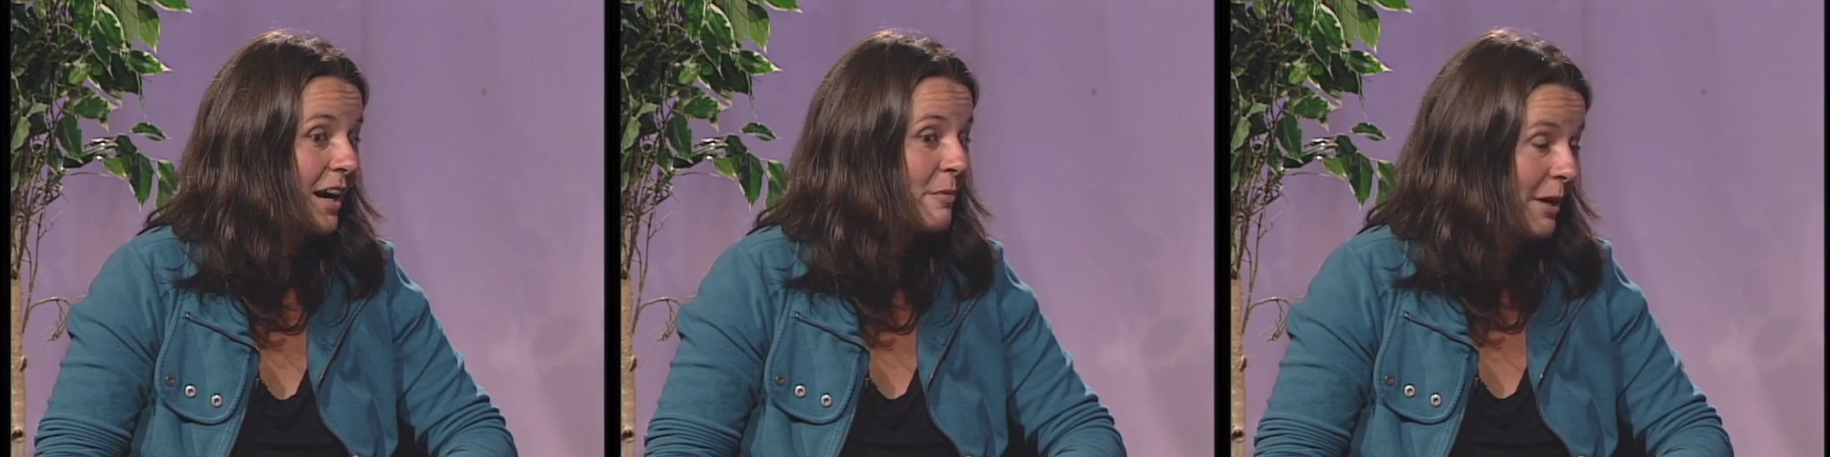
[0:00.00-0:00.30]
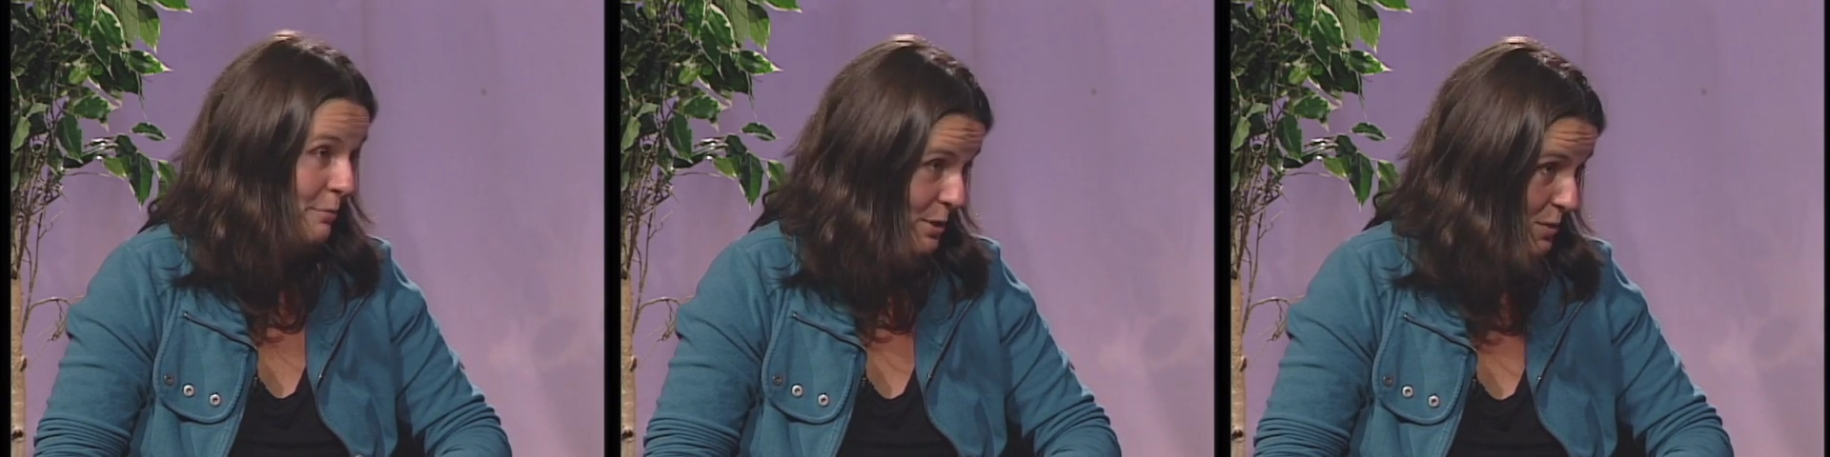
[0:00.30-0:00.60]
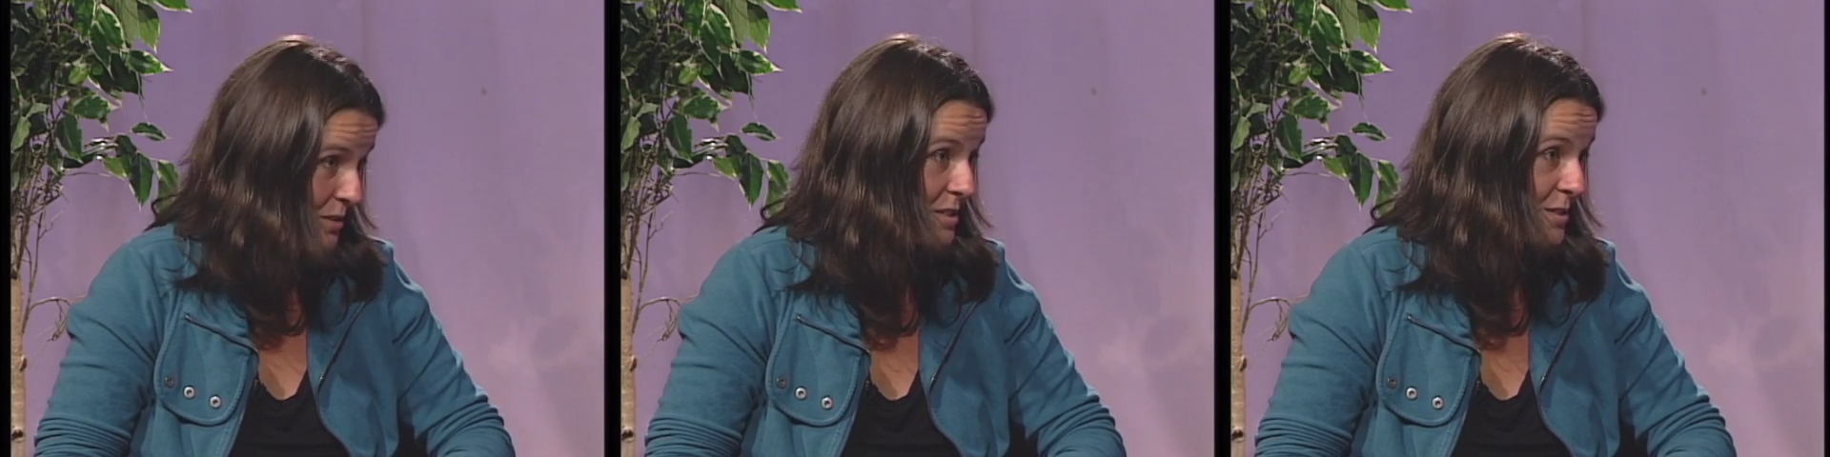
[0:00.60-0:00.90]
I'm happy
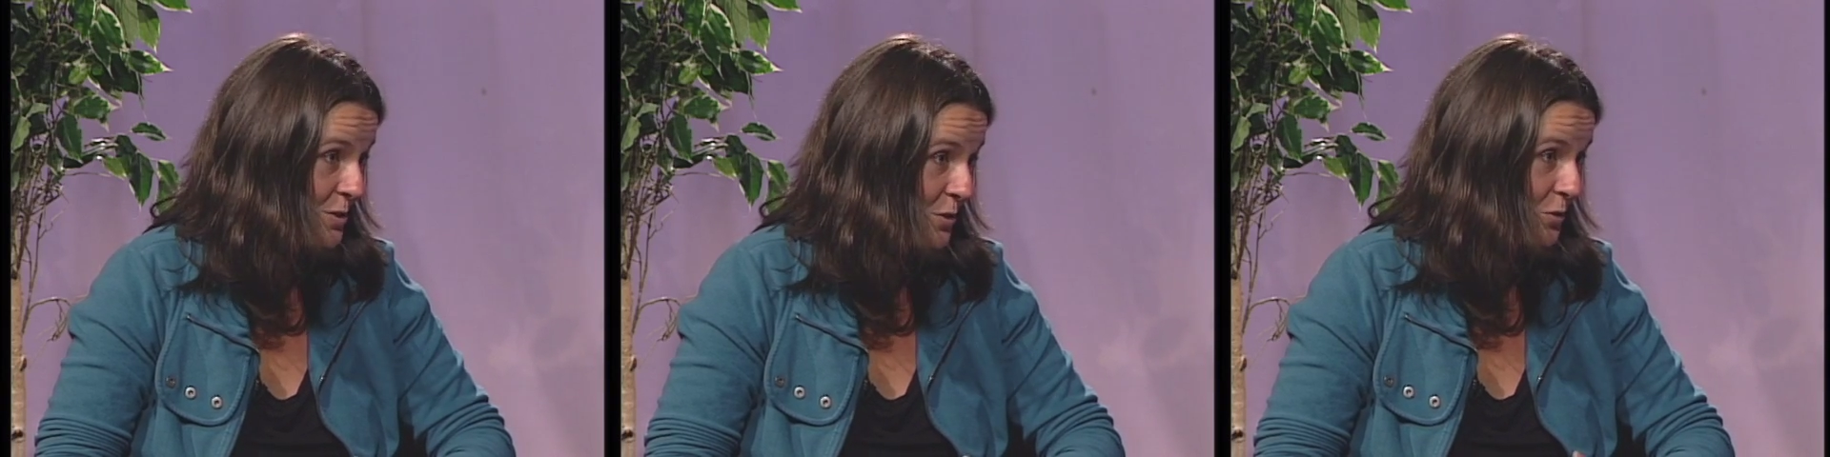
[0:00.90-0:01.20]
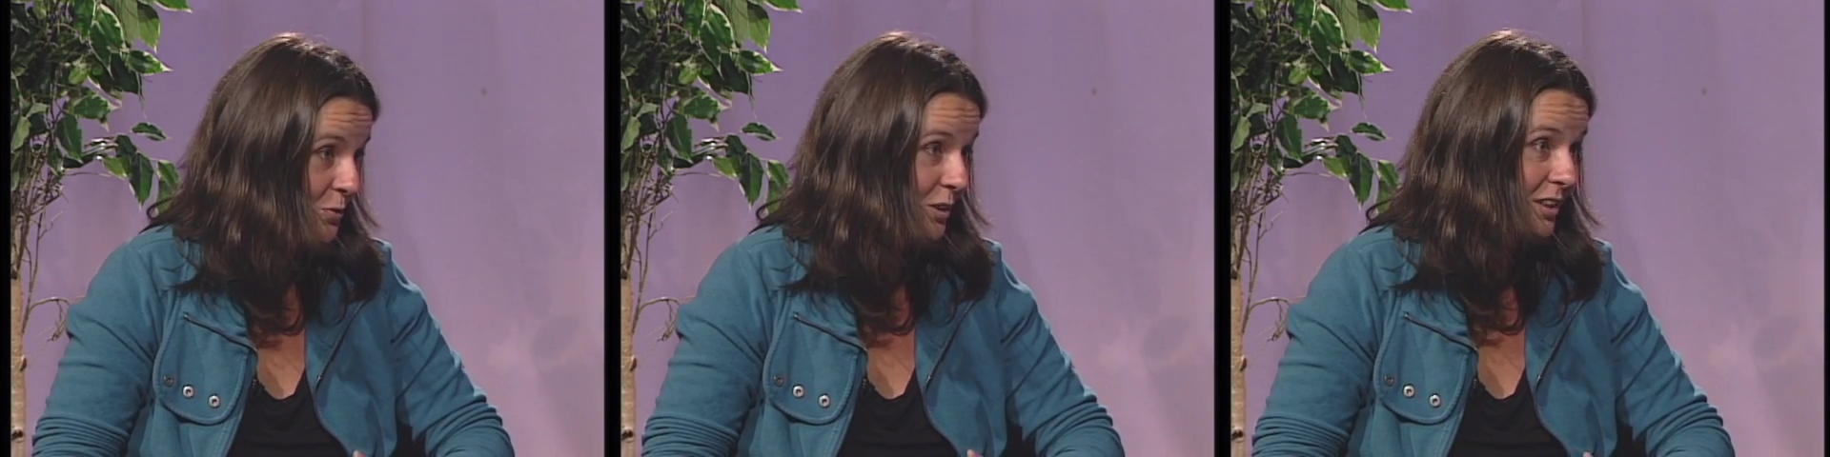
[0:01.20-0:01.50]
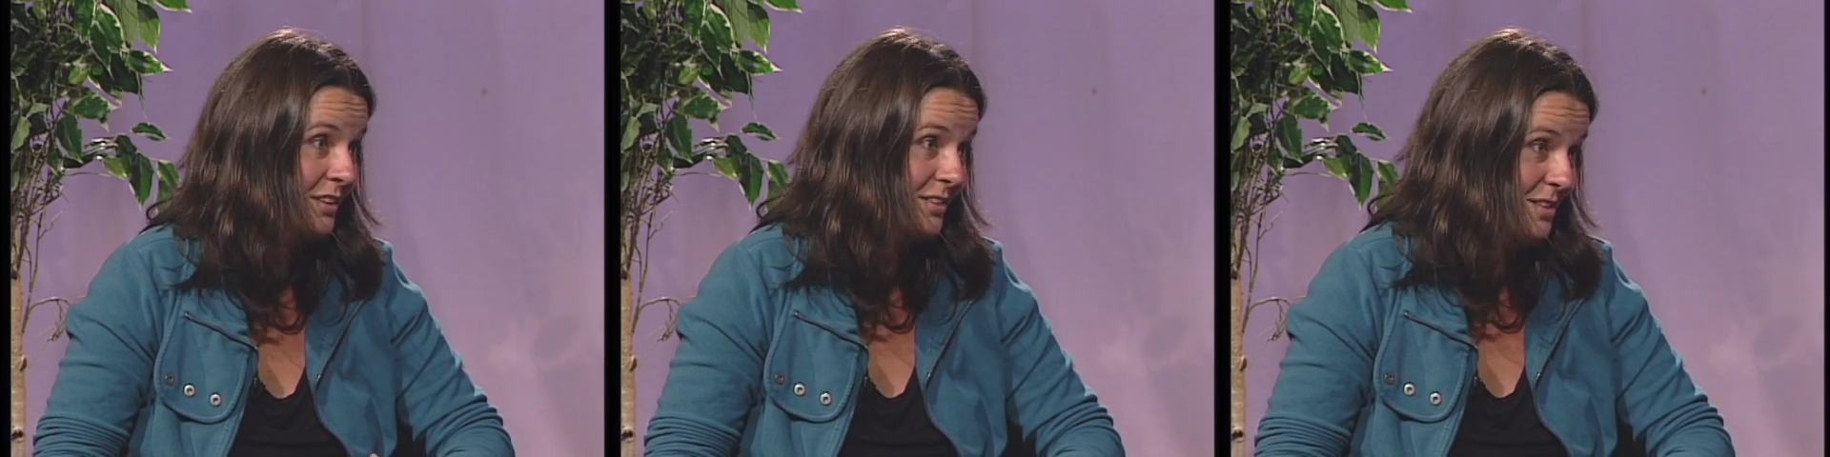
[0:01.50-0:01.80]
to listen to you,
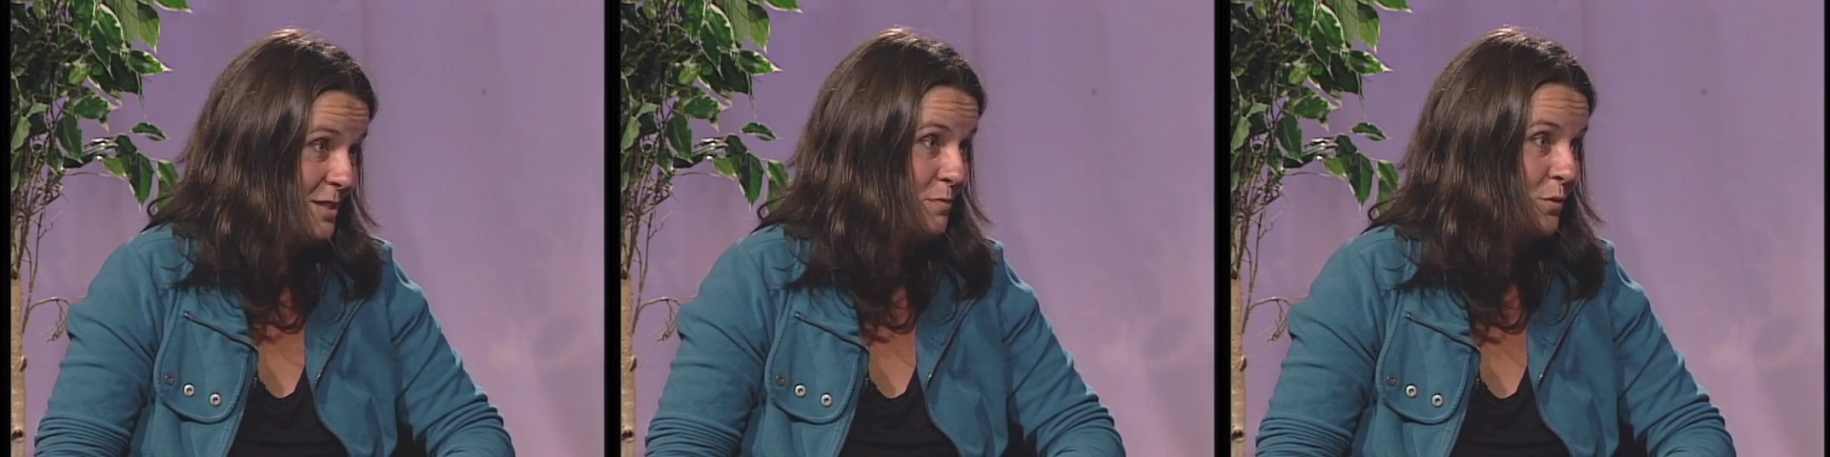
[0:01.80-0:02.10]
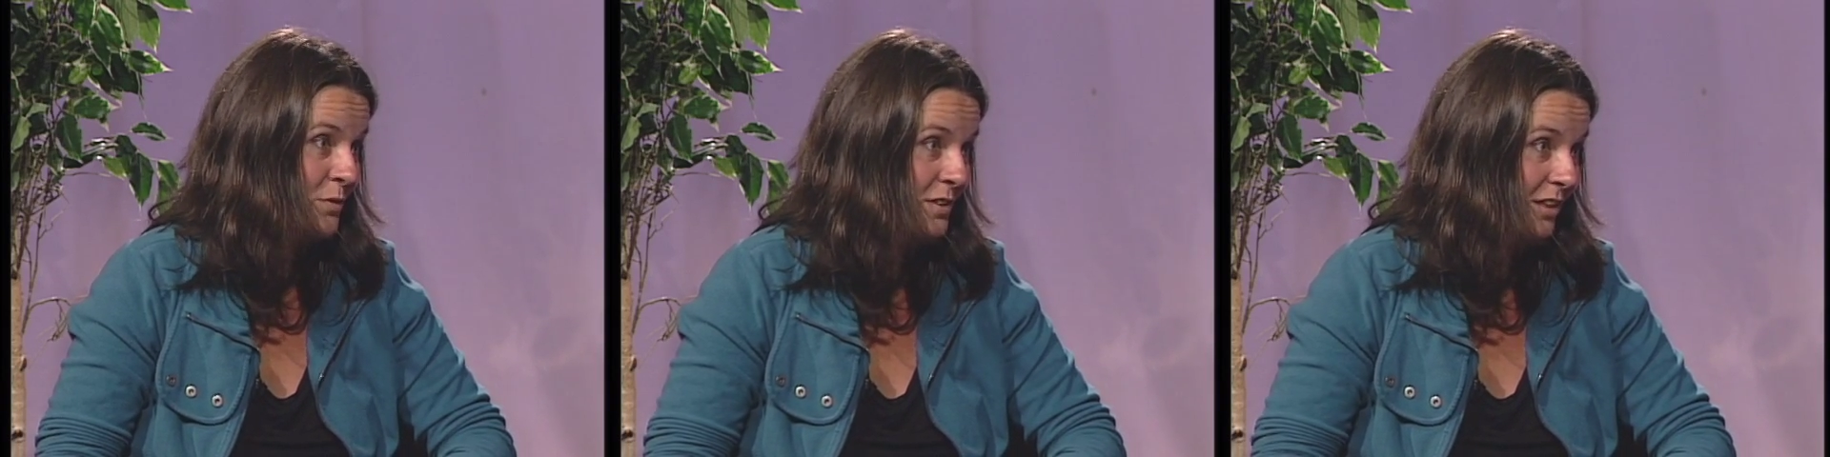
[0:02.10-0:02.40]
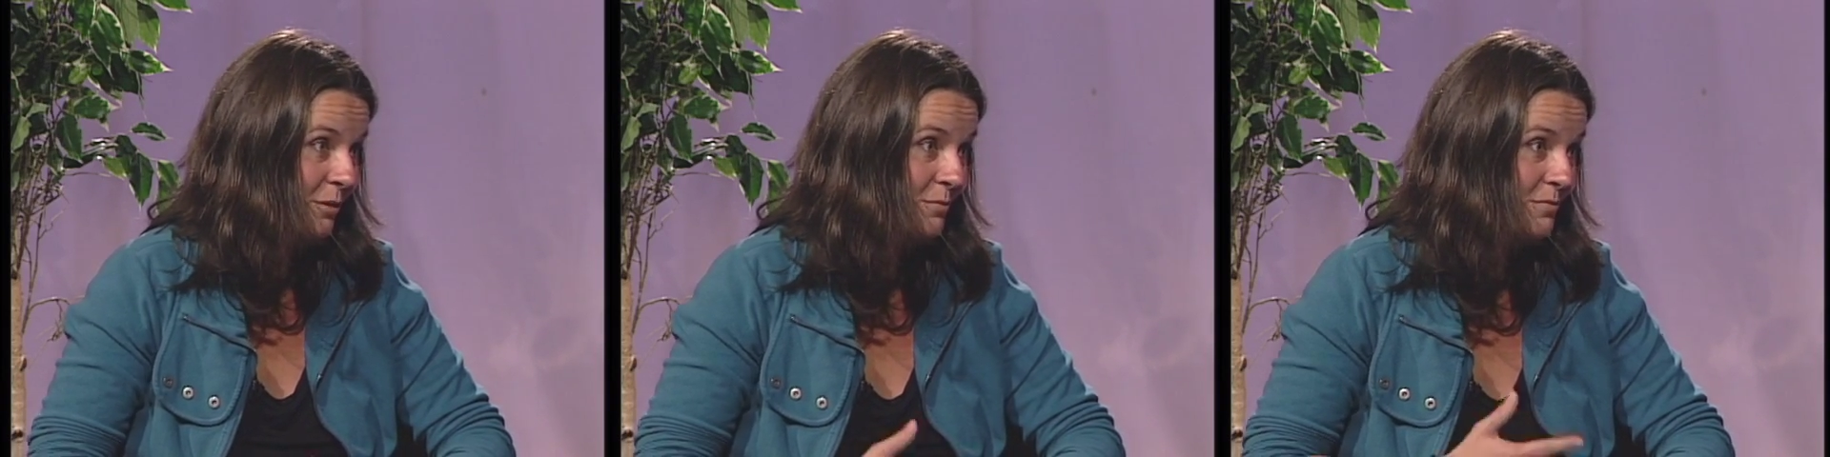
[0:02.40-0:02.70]
and in this moment
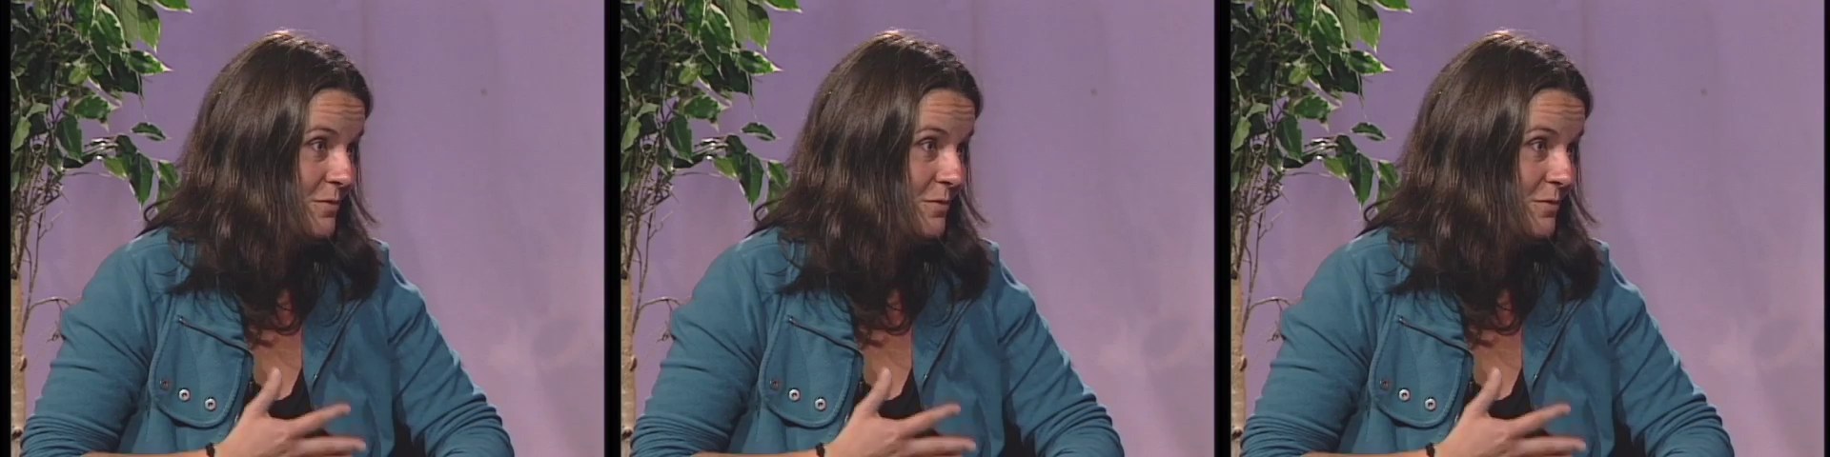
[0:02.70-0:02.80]
I'm